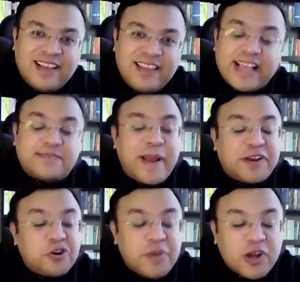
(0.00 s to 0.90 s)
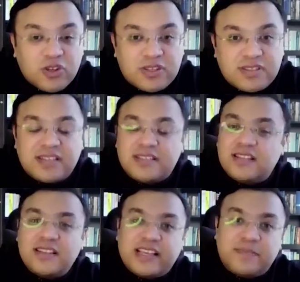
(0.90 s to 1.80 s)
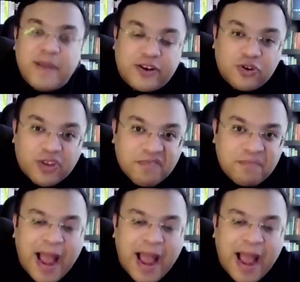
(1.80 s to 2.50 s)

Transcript: They expect you to be a good citizen. They expect you to give